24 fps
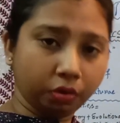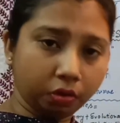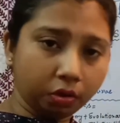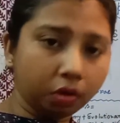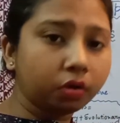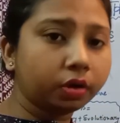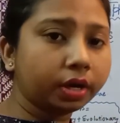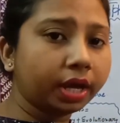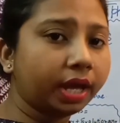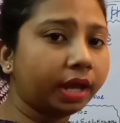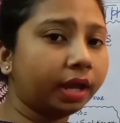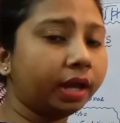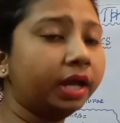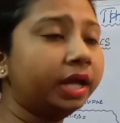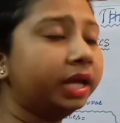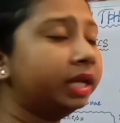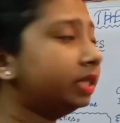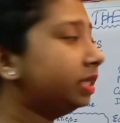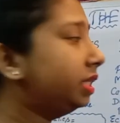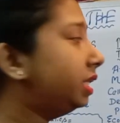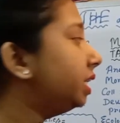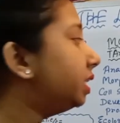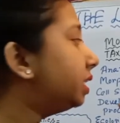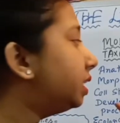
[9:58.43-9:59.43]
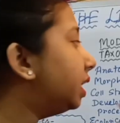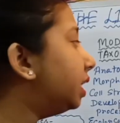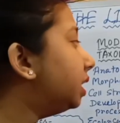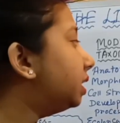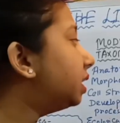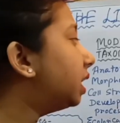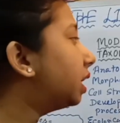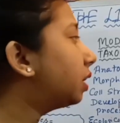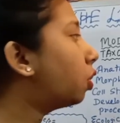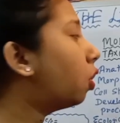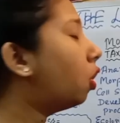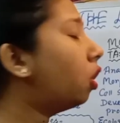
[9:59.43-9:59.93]
Okay, this is
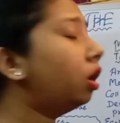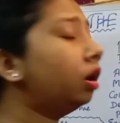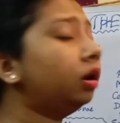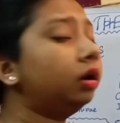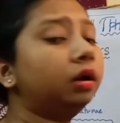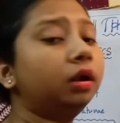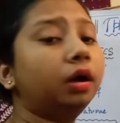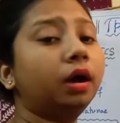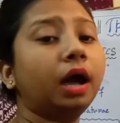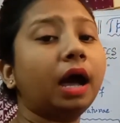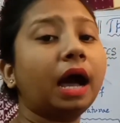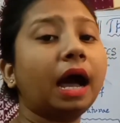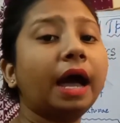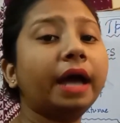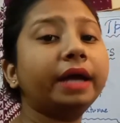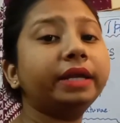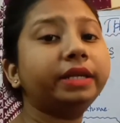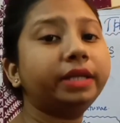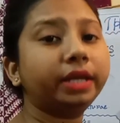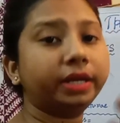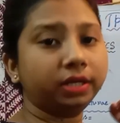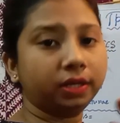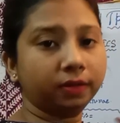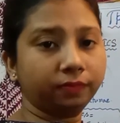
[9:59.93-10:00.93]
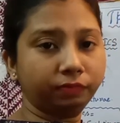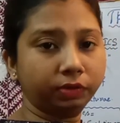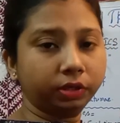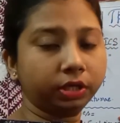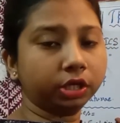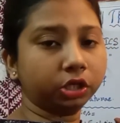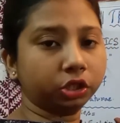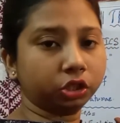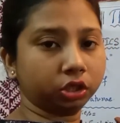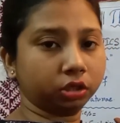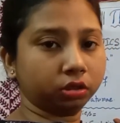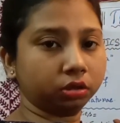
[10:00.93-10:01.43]
called
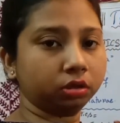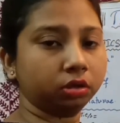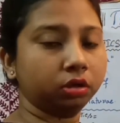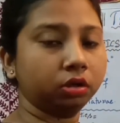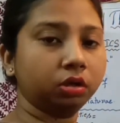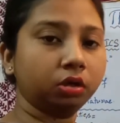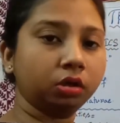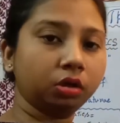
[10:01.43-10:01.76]
identification.